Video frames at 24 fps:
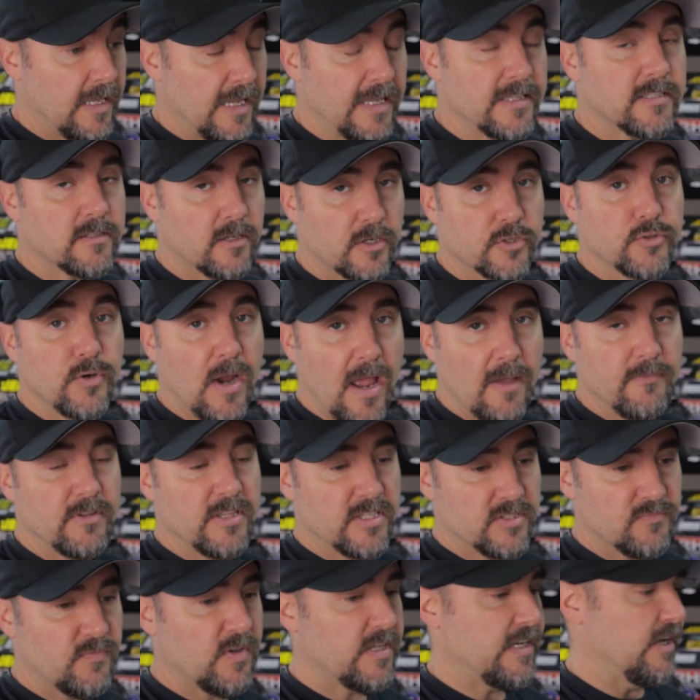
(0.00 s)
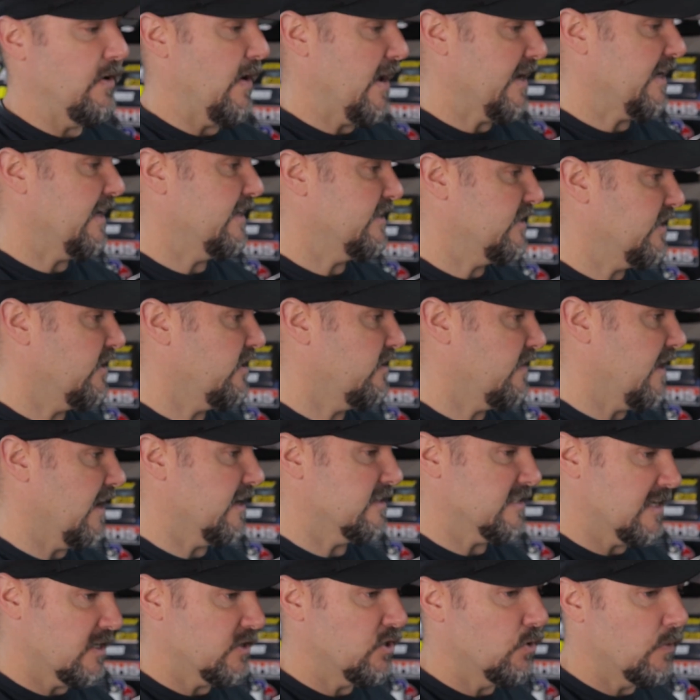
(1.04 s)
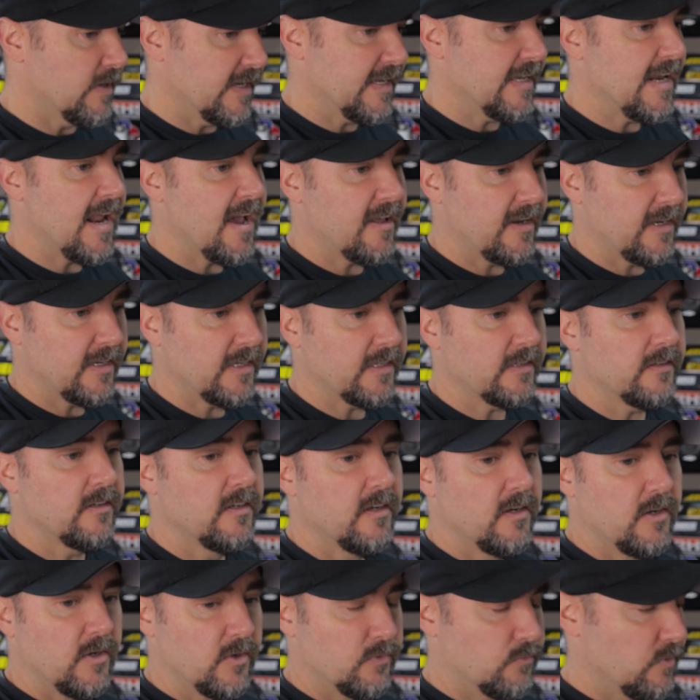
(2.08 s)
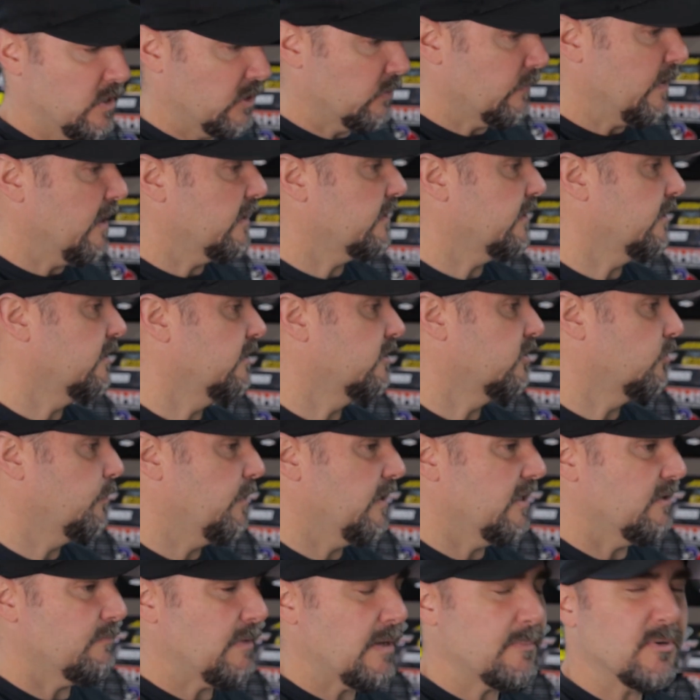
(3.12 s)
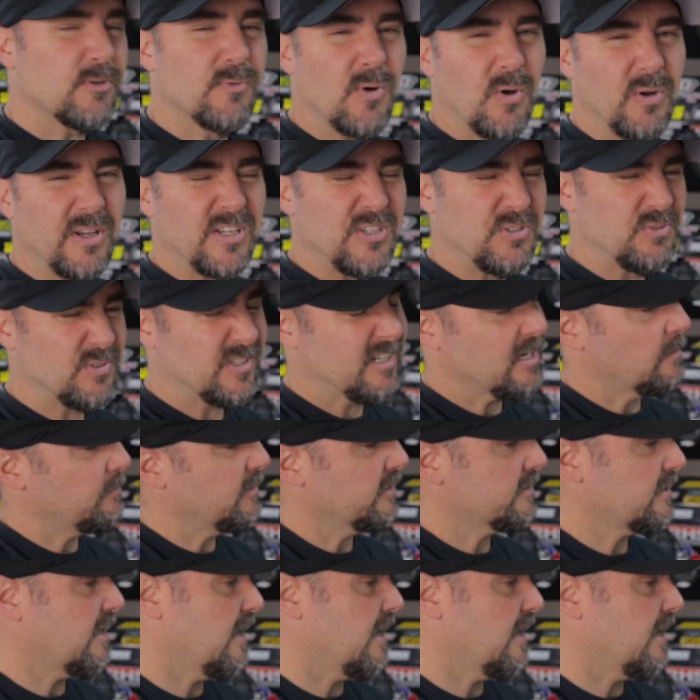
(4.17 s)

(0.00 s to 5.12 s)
It's going to drive in this video, I can tell you that, because I do want to get out in it, run around in it a little bit, maybe roll into it a couple of